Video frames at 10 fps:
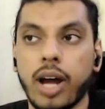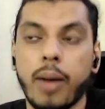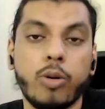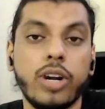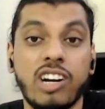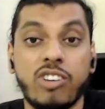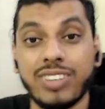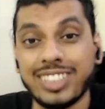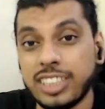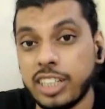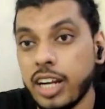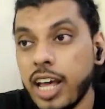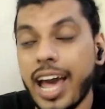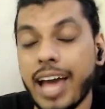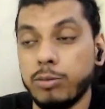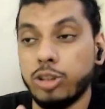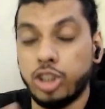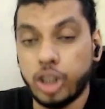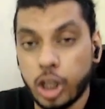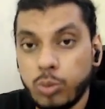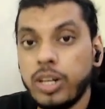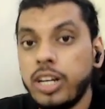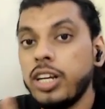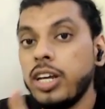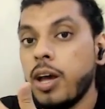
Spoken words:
I'm more interested in, and genuinely